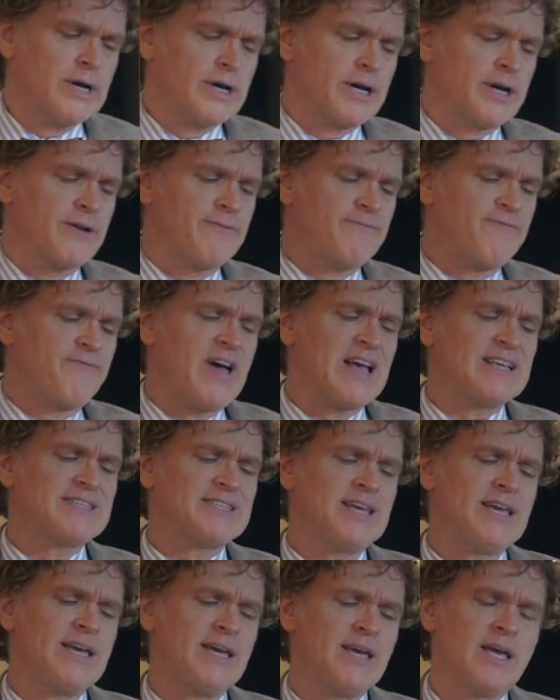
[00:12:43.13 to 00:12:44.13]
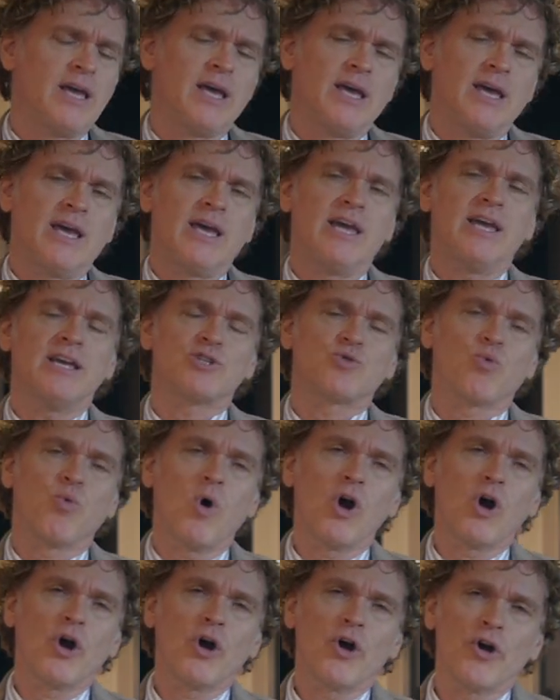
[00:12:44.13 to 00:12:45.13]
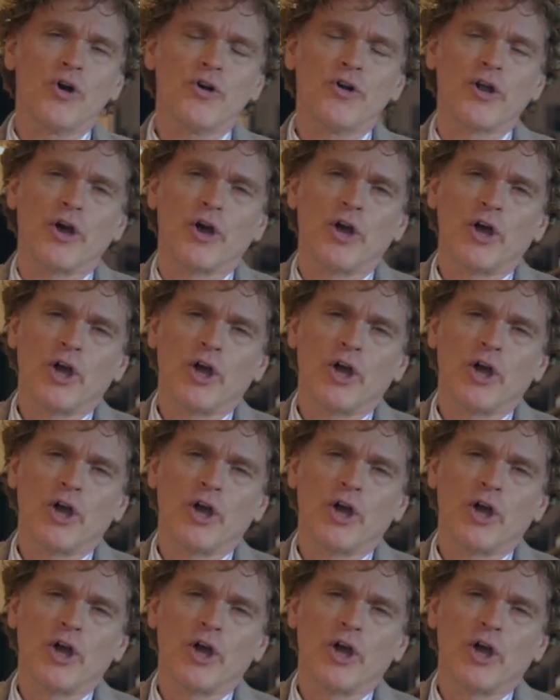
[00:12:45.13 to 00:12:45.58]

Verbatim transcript: Confessing his word